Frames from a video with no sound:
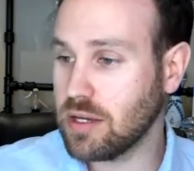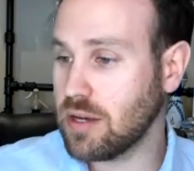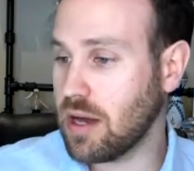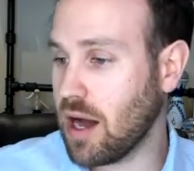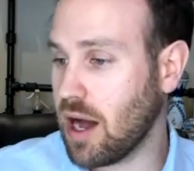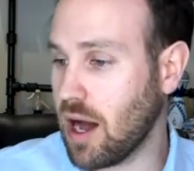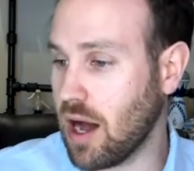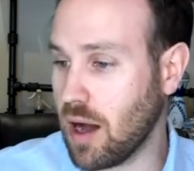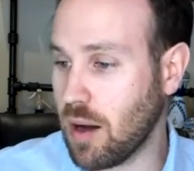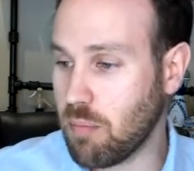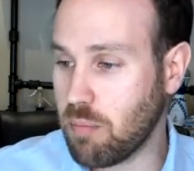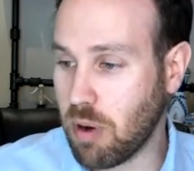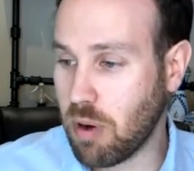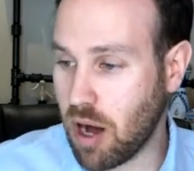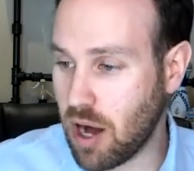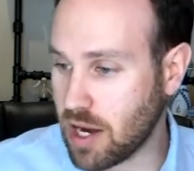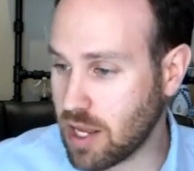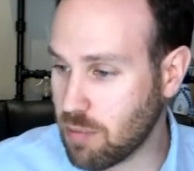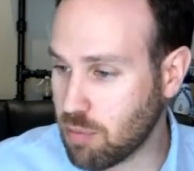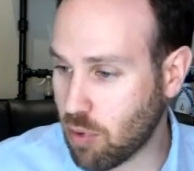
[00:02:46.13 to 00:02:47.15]
uh,
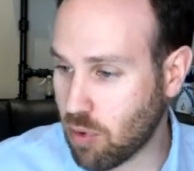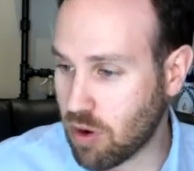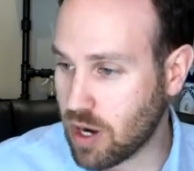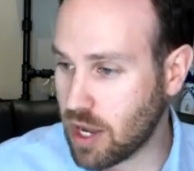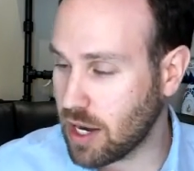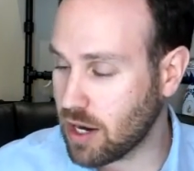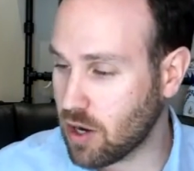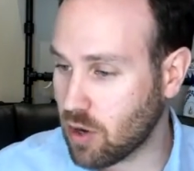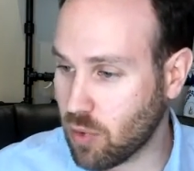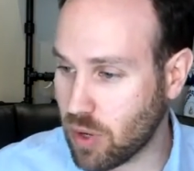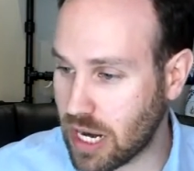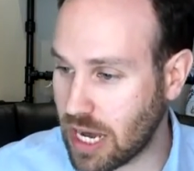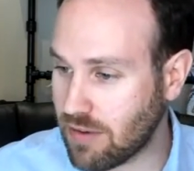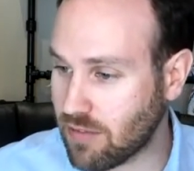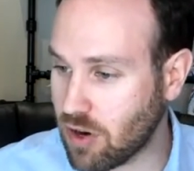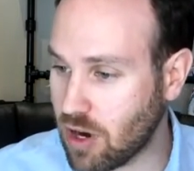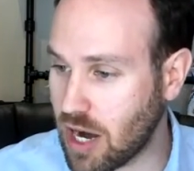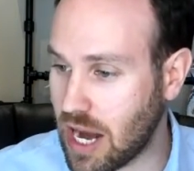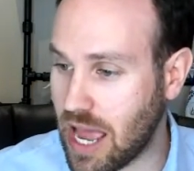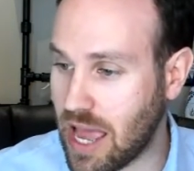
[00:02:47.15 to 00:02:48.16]
bodyboarding or
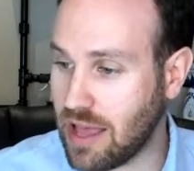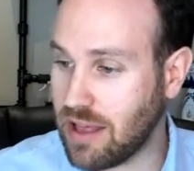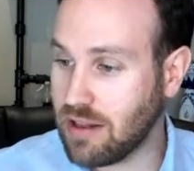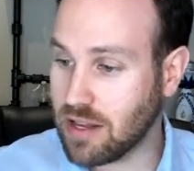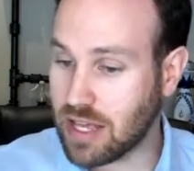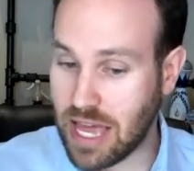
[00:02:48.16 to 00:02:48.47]
whatever and